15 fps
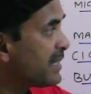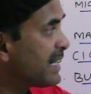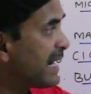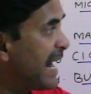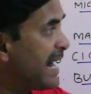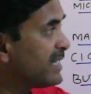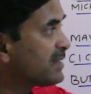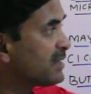
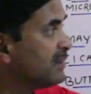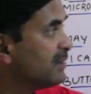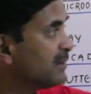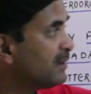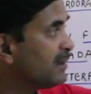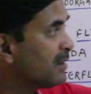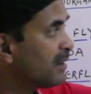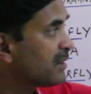Cat
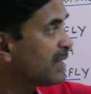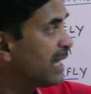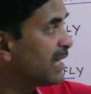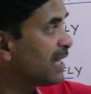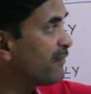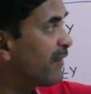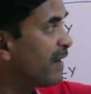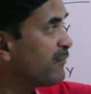
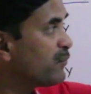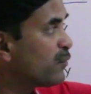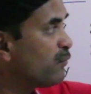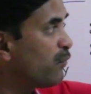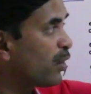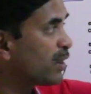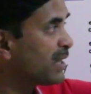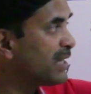35 to
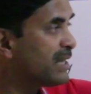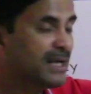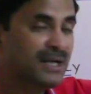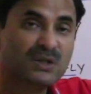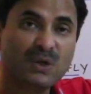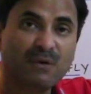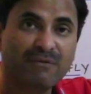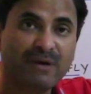40
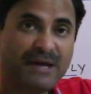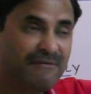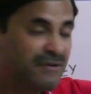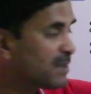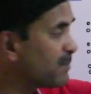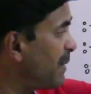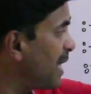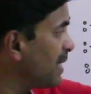years of
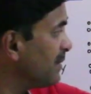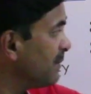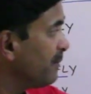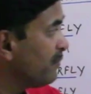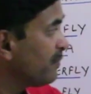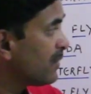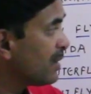lifespan.